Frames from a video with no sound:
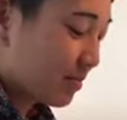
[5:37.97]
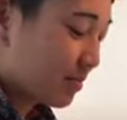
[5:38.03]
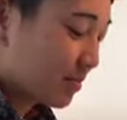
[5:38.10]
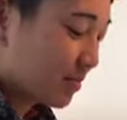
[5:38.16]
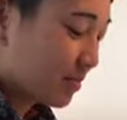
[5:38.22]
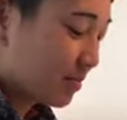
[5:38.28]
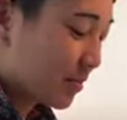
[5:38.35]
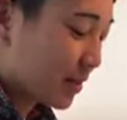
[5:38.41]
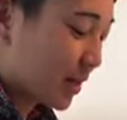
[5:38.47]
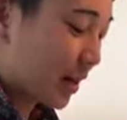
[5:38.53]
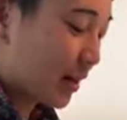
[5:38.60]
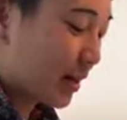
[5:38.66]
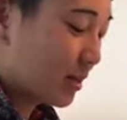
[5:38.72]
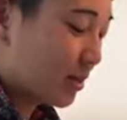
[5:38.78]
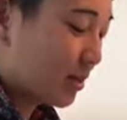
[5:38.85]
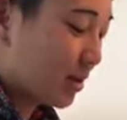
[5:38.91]
But yeah,
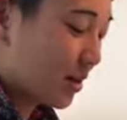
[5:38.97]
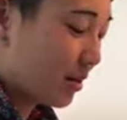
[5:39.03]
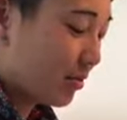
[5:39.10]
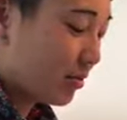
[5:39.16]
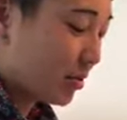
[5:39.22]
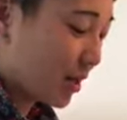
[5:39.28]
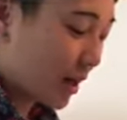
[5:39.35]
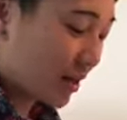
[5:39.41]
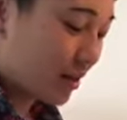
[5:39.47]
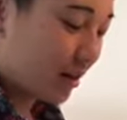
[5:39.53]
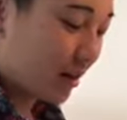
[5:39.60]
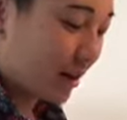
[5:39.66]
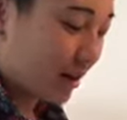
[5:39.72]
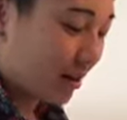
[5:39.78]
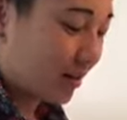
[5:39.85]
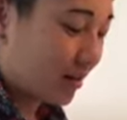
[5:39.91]
it's a lot of trial and
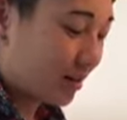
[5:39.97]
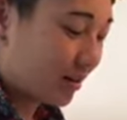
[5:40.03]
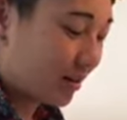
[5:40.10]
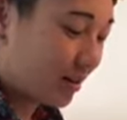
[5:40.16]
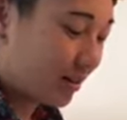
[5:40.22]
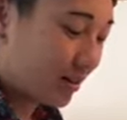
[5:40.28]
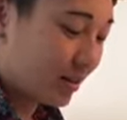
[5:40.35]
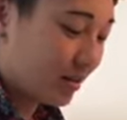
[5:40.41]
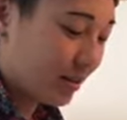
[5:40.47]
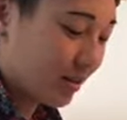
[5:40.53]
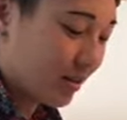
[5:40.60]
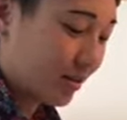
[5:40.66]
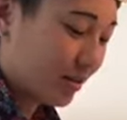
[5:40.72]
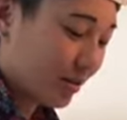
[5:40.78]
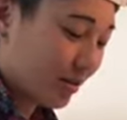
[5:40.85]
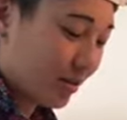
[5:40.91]
error
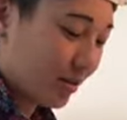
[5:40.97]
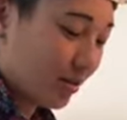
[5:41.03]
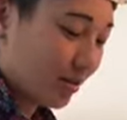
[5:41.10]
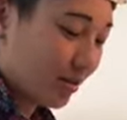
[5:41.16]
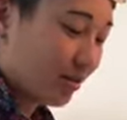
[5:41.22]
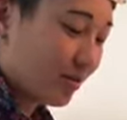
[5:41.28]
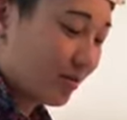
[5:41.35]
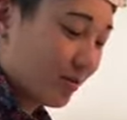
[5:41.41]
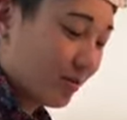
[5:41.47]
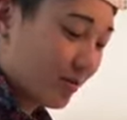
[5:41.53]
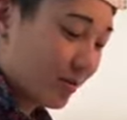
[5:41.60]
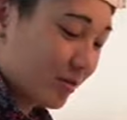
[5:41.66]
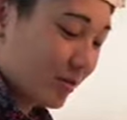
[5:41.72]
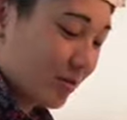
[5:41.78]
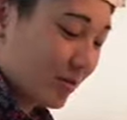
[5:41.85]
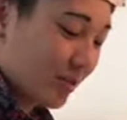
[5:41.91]
too.
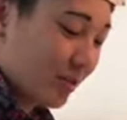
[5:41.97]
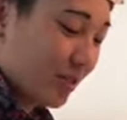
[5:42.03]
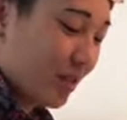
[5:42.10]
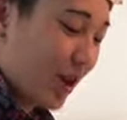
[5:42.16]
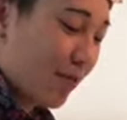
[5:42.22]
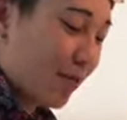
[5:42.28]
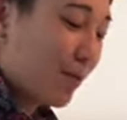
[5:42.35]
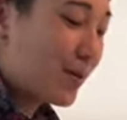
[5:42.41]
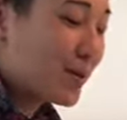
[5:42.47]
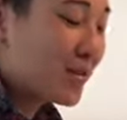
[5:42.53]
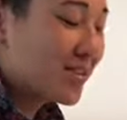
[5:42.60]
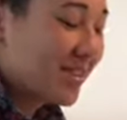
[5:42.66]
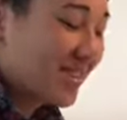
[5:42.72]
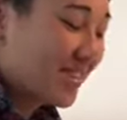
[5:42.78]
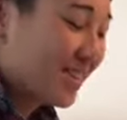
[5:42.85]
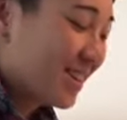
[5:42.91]
I remember,
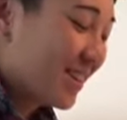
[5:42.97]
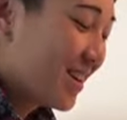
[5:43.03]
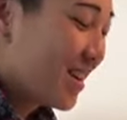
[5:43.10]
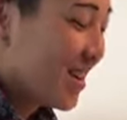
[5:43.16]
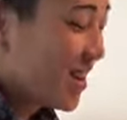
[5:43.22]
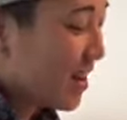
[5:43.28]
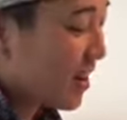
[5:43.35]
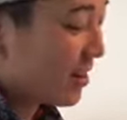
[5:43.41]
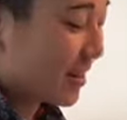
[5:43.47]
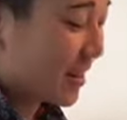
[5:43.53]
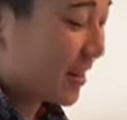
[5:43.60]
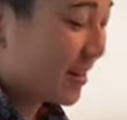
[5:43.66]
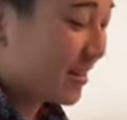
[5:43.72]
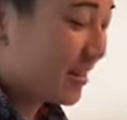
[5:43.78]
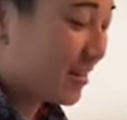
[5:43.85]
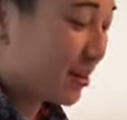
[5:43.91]
okay,
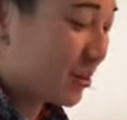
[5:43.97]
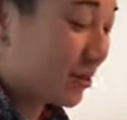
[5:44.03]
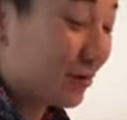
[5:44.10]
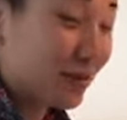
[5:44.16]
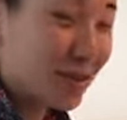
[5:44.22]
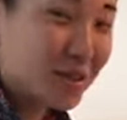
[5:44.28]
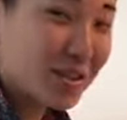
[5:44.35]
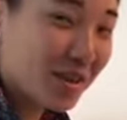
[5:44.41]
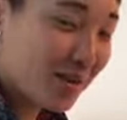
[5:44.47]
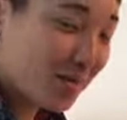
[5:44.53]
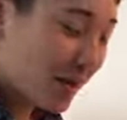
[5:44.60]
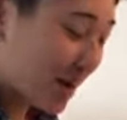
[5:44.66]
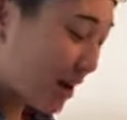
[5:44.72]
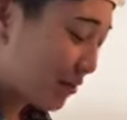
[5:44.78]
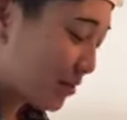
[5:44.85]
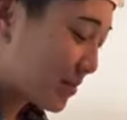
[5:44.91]
so the first time I
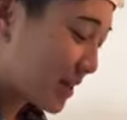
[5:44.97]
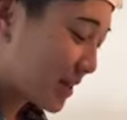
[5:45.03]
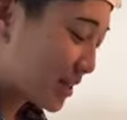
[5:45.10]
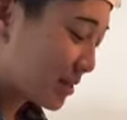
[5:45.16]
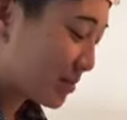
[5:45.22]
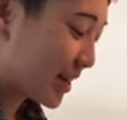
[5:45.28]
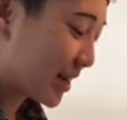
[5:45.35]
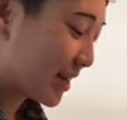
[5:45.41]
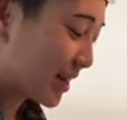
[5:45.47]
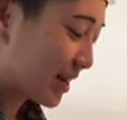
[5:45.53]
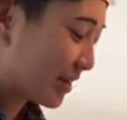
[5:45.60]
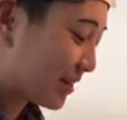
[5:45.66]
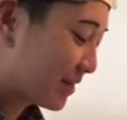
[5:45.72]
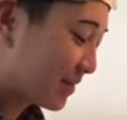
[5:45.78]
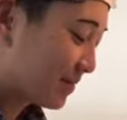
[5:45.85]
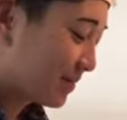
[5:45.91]
ever made spaghetti
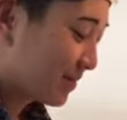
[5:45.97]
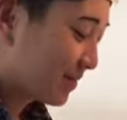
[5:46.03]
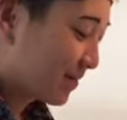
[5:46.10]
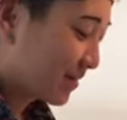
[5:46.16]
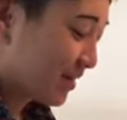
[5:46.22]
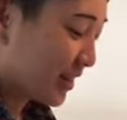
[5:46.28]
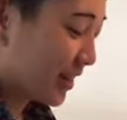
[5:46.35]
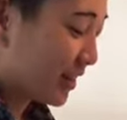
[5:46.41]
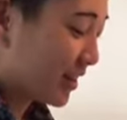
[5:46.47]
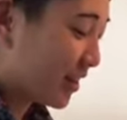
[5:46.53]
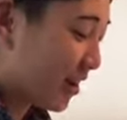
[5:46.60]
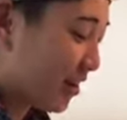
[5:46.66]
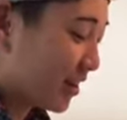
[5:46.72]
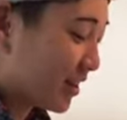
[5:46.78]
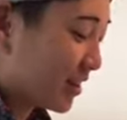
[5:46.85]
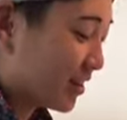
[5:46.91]
in
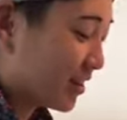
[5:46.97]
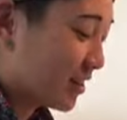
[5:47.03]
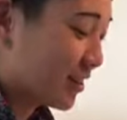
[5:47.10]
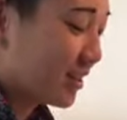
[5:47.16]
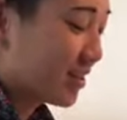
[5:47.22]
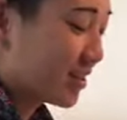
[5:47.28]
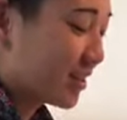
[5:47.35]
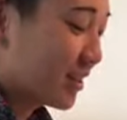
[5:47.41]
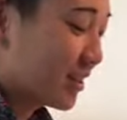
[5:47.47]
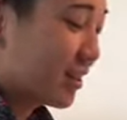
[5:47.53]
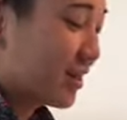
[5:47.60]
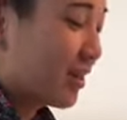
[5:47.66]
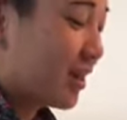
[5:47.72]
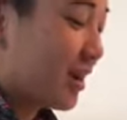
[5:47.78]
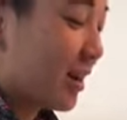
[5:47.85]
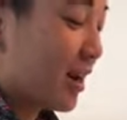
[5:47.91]
college,
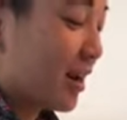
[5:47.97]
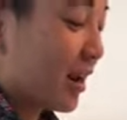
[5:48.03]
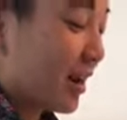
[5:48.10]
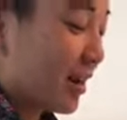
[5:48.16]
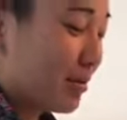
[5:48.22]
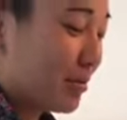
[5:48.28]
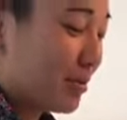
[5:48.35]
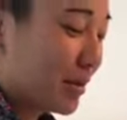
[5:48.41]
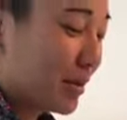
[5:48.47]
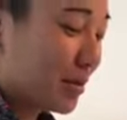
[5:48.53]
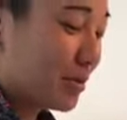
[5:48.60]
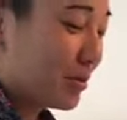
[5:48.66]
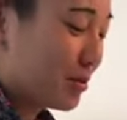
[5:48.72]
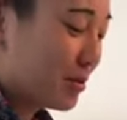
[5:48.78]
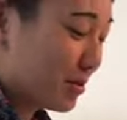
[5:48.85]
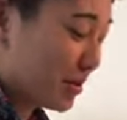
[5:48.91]
I put the
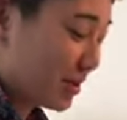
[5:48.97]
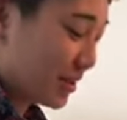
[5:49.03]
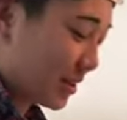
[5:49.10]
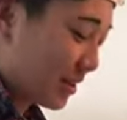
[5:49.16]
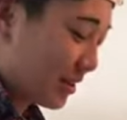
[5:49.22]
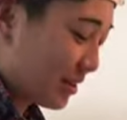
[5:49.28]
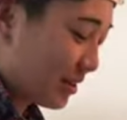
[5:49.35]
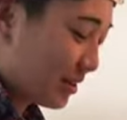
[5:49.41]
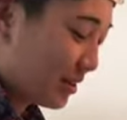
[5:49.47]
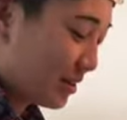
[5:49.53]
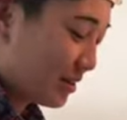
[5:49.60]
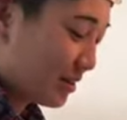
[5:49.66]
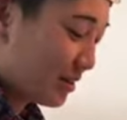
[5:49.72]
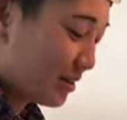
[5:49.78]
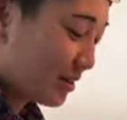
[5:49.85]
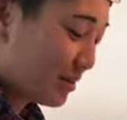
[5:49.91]
noodles in
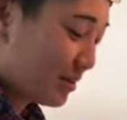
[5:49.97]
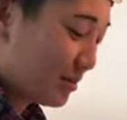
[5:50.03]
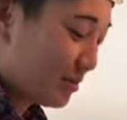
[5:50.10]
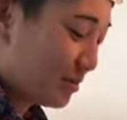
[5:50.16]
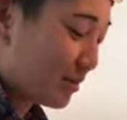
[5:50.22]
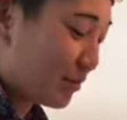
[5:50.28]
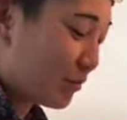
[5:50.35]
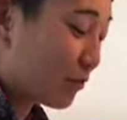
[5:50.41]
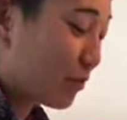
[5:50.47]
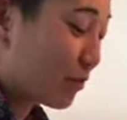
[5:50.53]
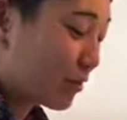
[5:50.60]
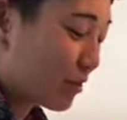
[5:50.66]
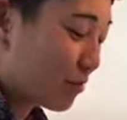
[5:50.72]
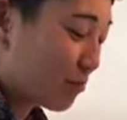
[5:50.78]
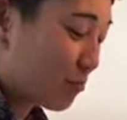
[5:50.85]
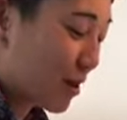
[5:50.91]
before
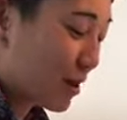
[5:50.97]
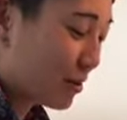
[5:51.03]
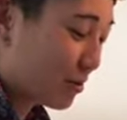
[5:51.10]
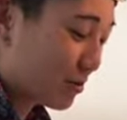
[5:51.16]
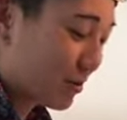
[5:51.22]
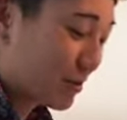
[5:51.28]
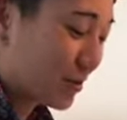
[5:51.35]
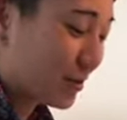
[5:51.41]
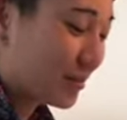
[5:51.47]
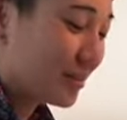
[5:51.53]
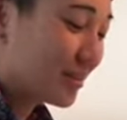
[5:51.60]
the water boiled.